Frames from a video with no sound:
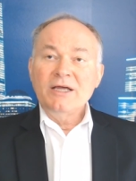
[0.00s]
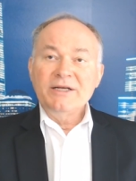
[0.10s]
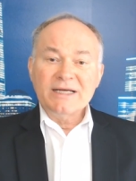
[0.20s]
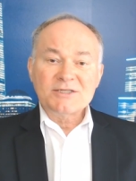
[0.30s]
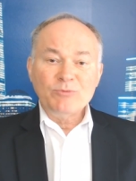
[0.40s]

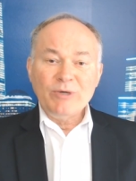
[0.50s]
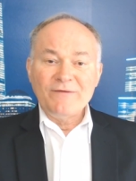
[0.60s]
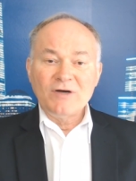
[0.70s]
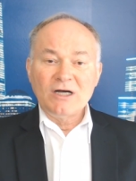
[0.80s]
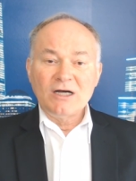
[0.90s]
Next, we
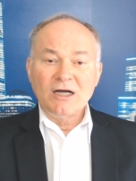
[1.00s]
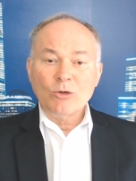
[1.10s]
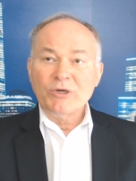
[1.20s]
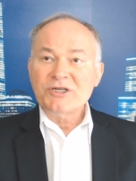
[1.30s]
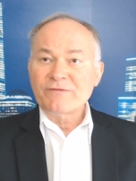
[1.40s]
have a, a
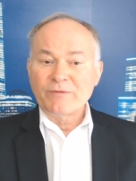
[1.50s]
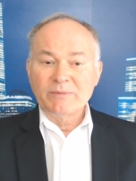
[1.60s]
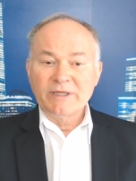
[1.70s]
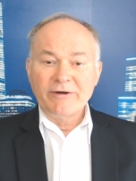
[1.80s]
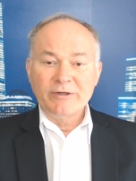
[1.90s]
question from
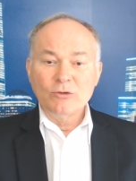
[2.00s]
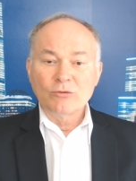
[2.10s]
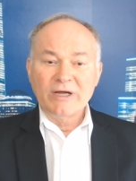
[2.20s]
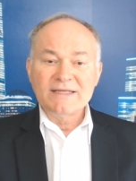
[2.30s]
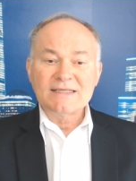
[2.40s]
Larry who
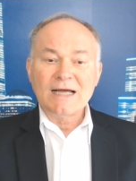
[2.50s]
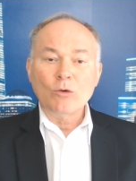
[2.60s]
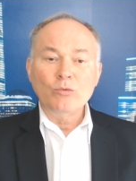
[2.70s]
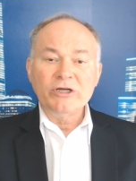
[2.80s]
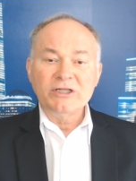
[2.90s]
writes, how
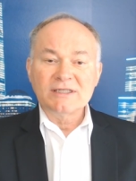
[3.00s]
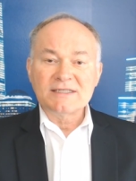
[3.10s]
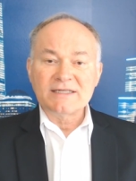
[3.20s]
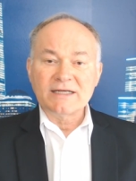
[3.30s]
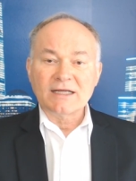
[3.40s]

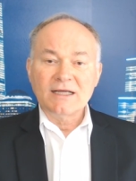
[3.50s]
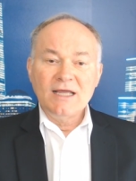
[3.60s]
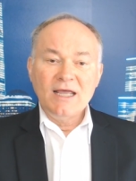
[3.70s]
realistic